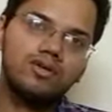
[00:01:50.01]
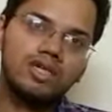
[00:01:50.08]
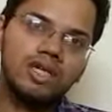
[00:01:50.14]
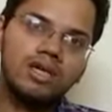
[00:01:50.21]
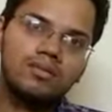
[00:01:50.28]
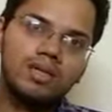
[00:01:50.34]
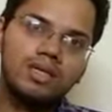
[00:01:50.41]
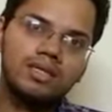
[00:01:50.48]

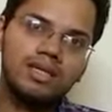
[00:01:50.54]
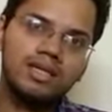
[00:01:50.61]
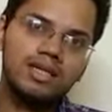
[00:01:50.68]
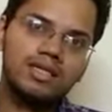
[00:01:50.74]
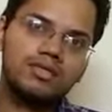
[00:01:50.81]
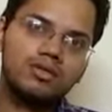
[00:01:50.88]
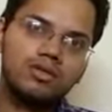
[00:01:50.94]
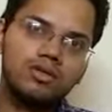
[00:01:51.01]
written ability
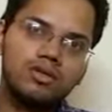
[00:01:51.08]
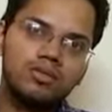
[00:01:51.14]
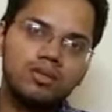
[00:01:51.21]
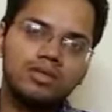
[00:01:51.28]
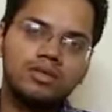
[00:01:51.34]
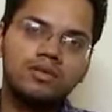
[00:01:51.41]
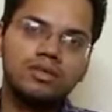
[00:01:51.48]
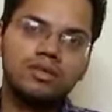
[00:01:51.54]
test or the
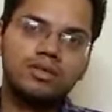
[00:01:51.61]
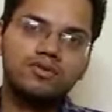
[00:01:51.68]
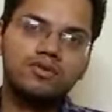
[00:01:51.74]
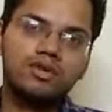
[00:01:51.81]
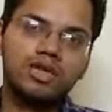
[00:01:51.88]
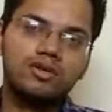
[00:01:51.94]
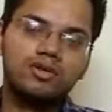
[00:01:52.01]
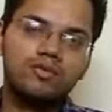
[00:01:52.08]
personal
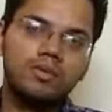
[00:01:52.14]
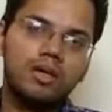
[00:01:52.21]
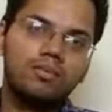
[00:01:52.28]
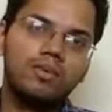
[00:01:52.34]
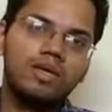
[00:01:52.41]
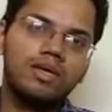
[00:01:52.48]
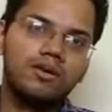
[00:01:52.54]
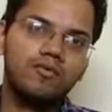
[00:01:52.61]
interview that you would be
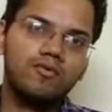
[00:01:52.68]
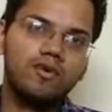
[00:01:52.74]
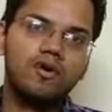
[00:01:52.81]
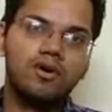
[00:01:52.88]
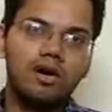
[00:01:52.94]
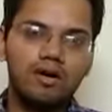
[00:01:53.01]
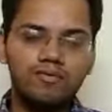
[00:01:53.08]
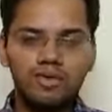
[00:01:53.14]
appearing
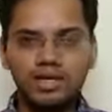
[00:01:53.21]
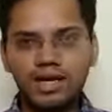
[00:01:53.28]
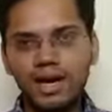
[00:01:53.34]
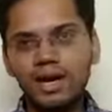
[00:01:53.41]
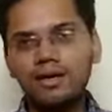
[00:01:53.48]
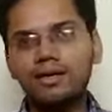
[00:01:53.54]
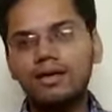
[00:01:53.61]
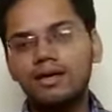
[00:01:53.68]
for after
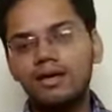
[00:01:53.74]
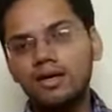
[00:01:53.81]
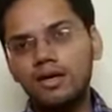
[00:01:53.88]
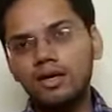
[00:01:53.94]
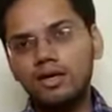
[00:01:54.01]
CAT.